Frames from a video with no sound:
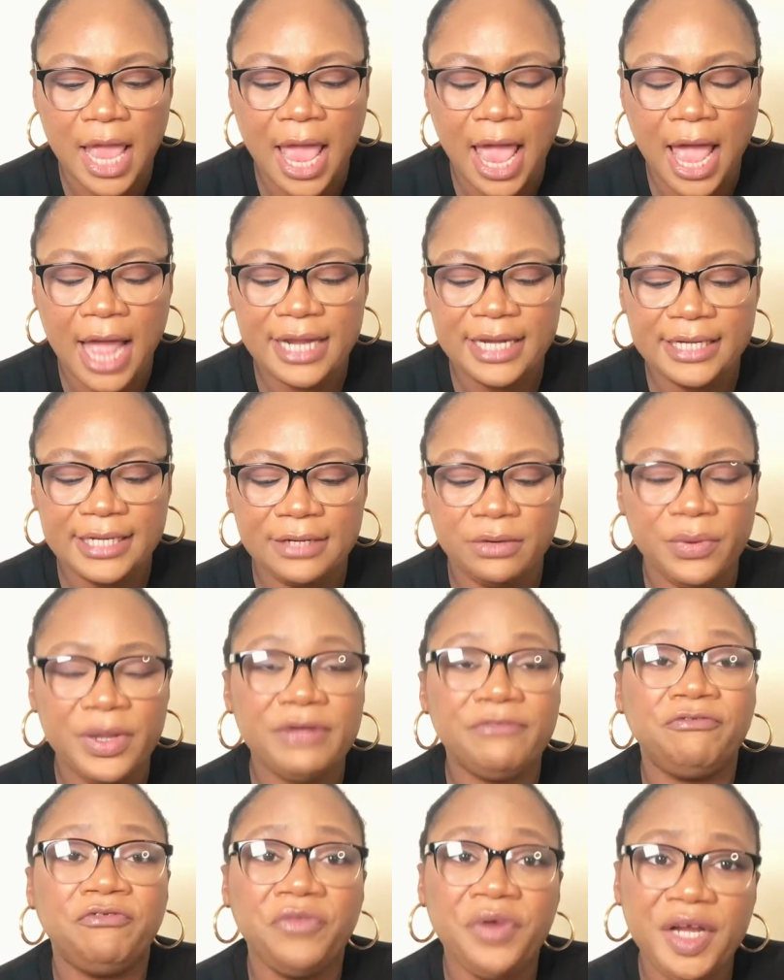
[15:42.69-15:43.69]
And they were
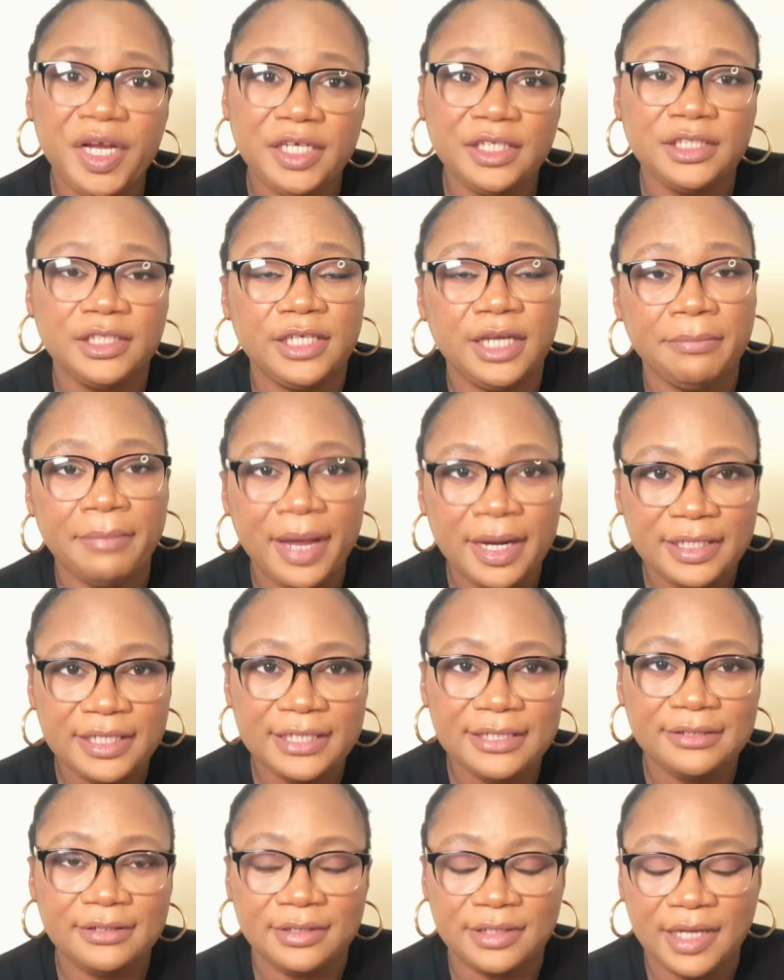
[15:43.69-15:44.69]
fringe.
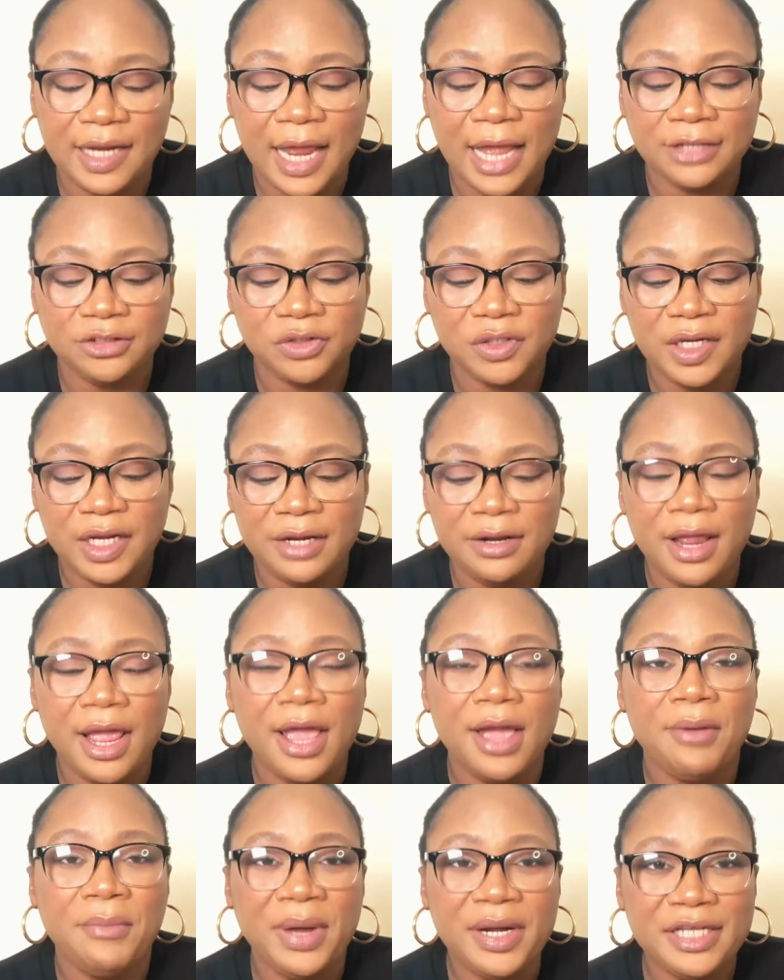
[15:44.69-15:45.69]
They actually
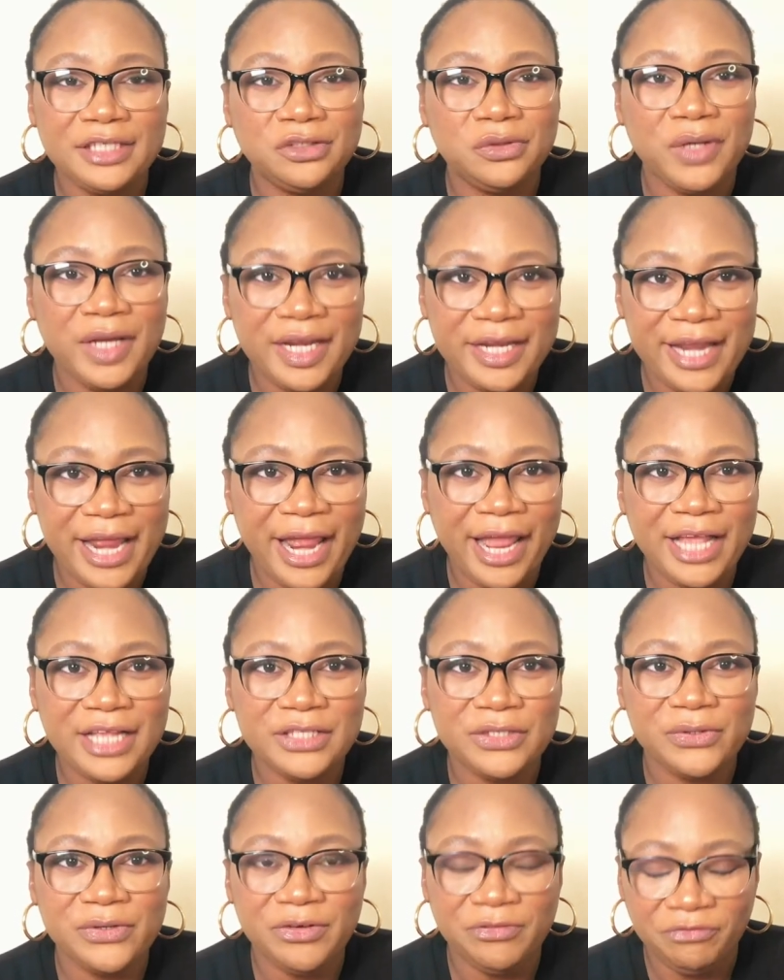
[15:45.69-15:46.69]
managed to lay their
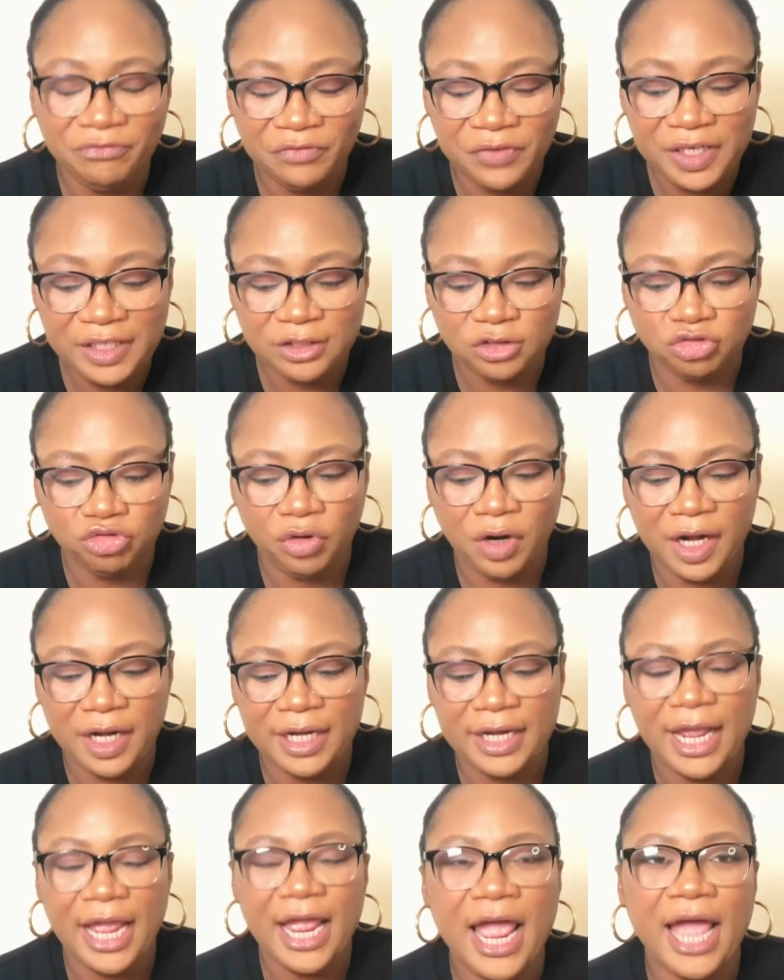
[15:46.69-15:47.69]
hands on the fringe
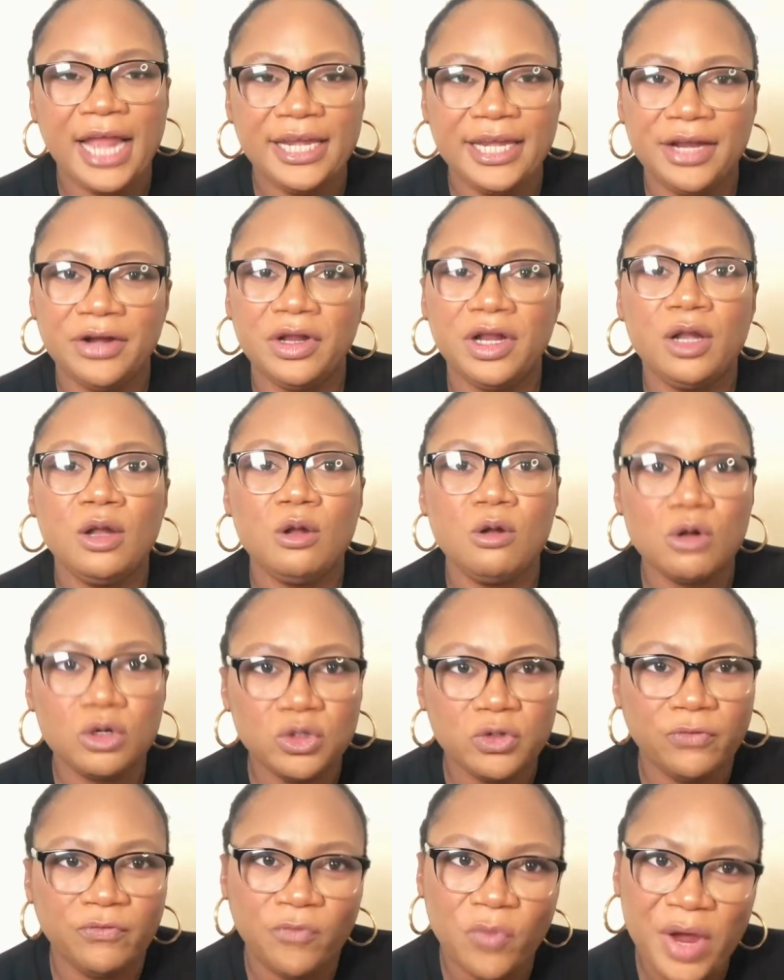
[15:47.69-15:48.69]
trend. And there are a lot
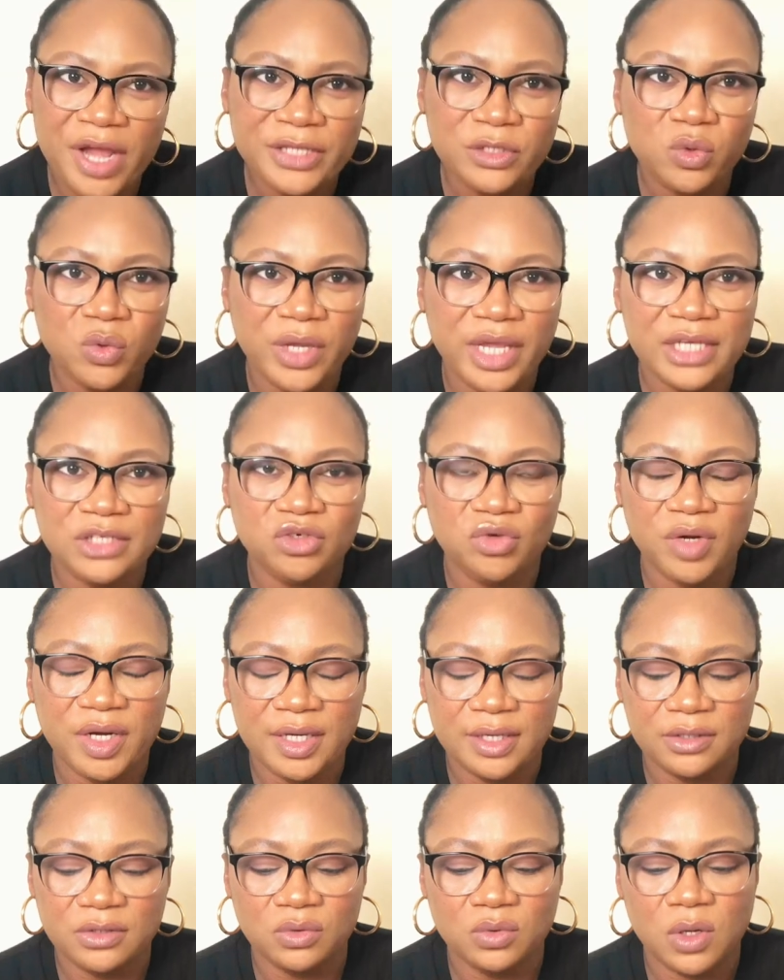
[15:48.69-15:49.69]
of Y2K trend
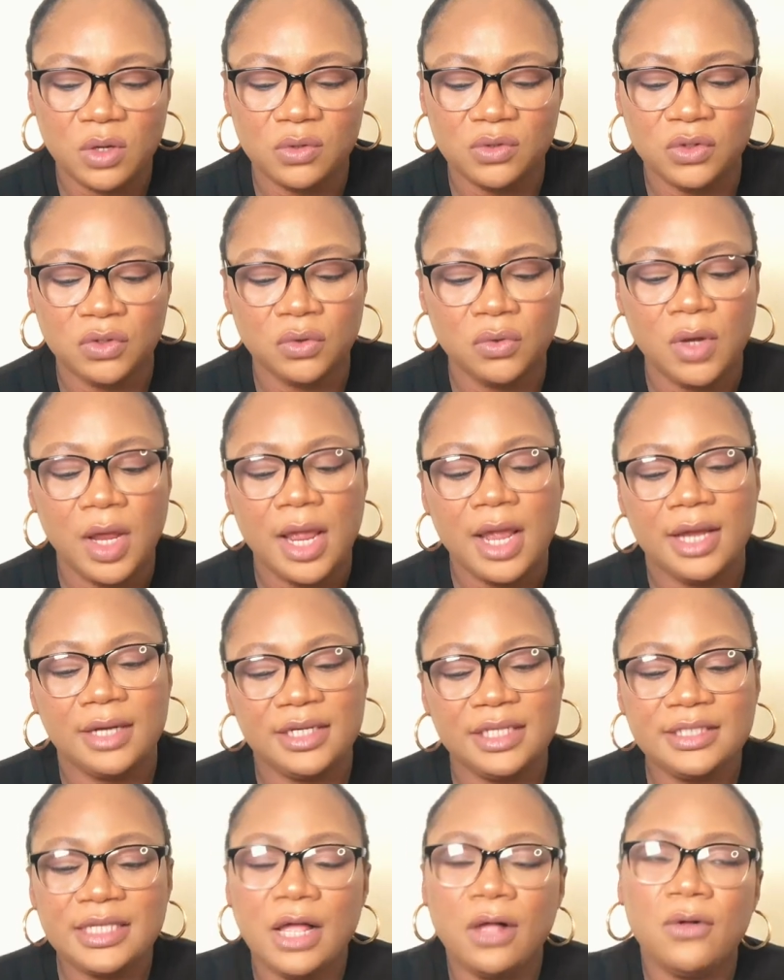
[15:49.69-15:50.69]
as well. So
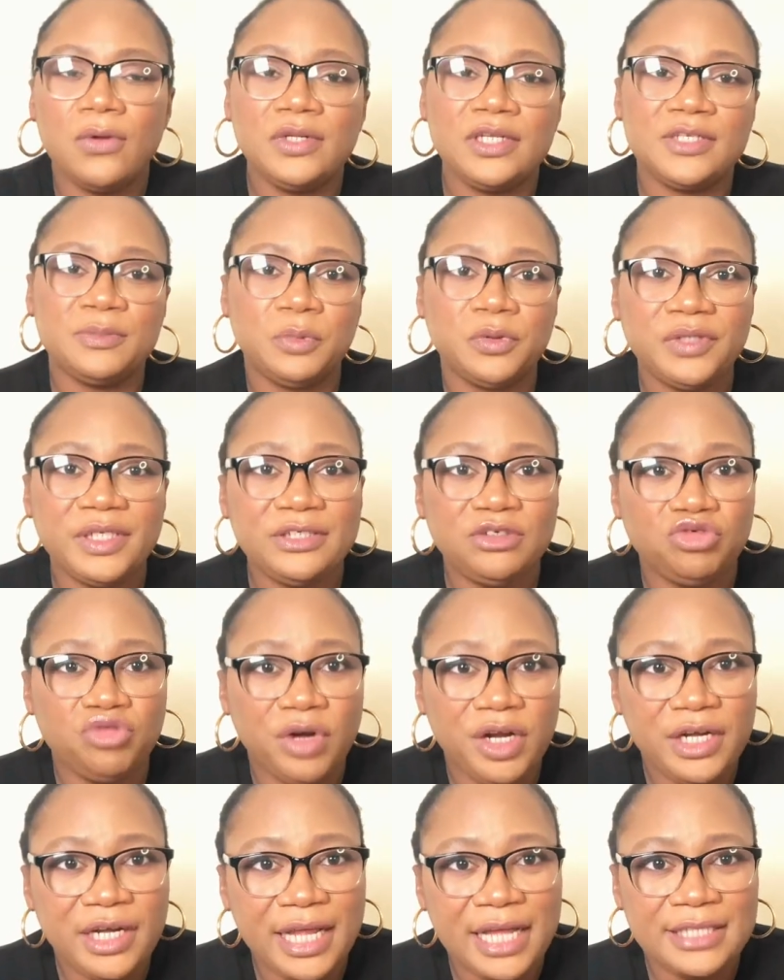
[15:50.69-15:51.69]
these are all the spotted
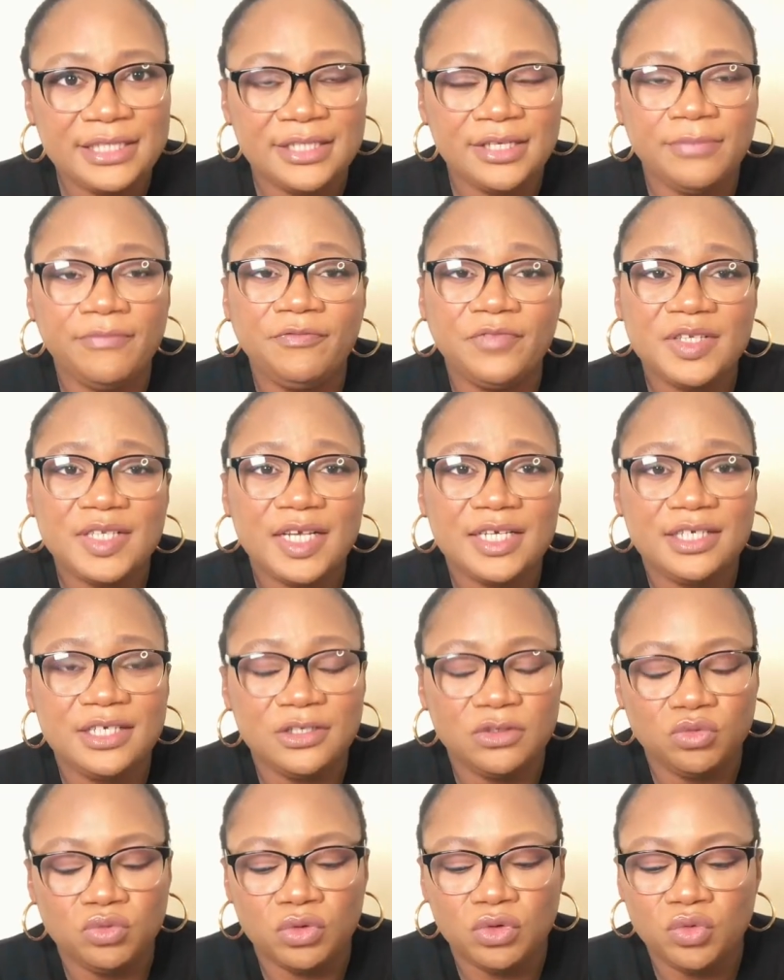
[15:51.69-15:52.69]
trend at
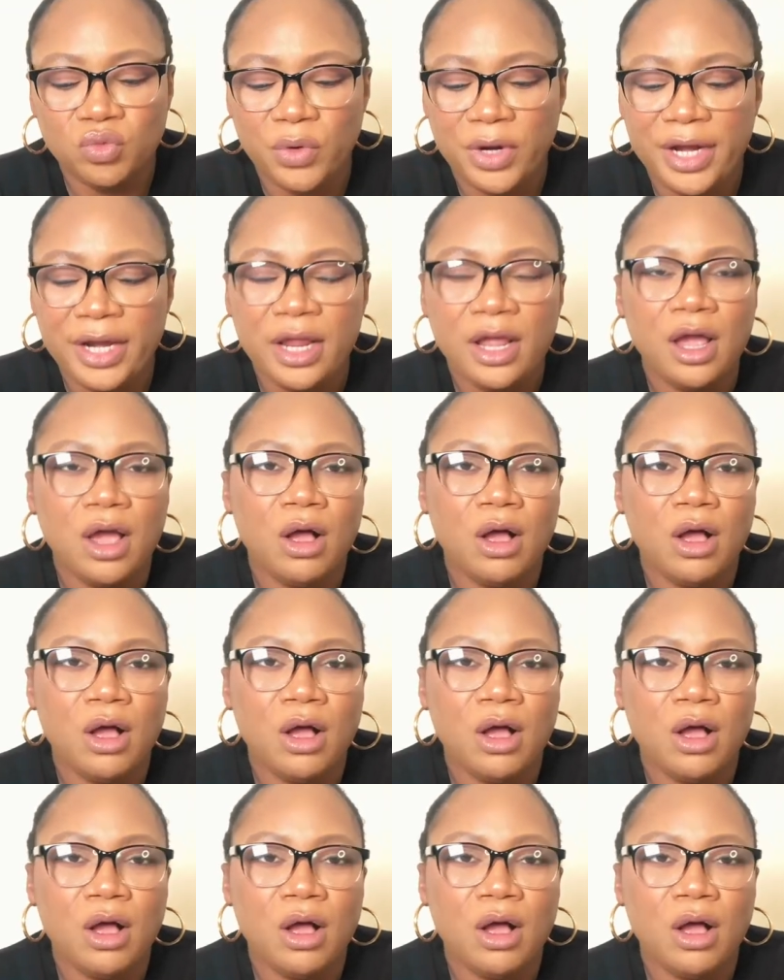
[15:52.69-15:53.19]
Versace's runway.